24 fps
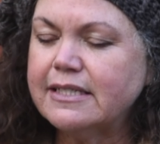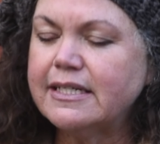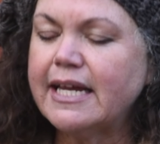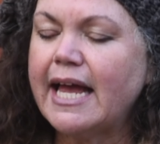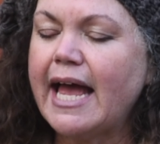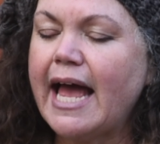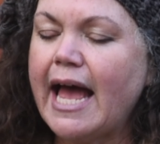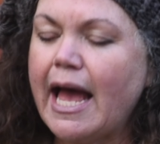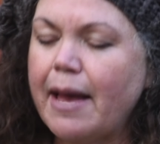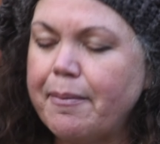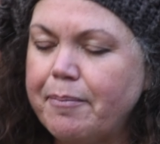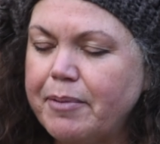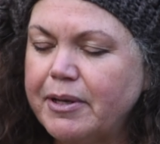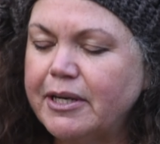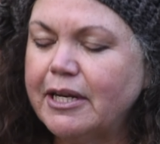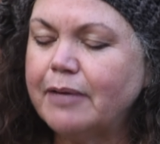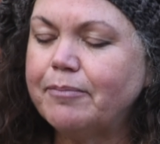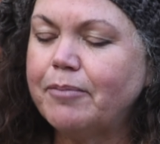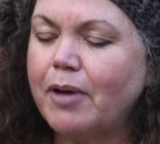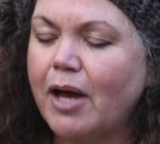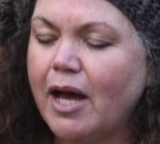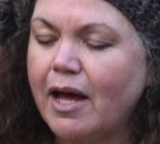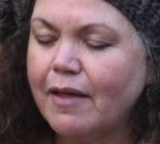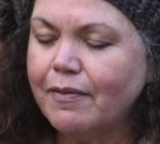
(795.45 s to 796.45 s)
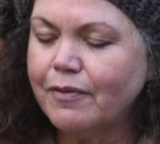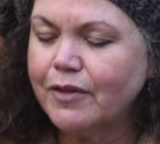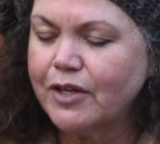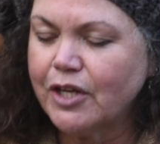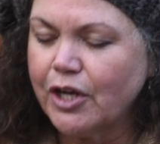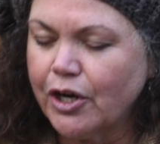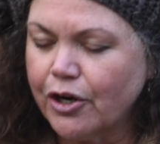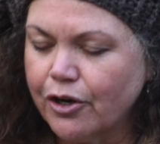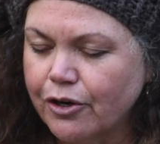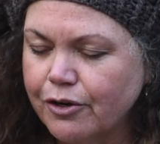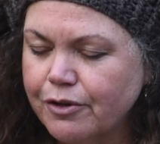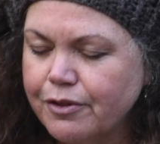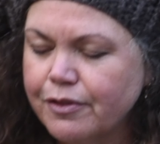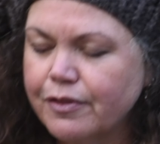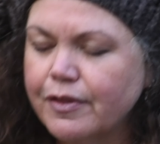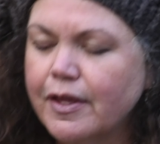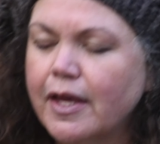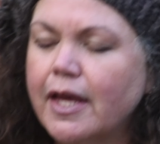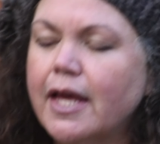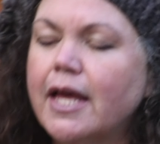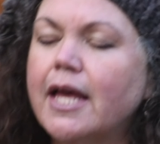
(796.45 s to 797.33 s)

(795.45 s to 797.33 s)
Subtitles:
to happen upon the earth,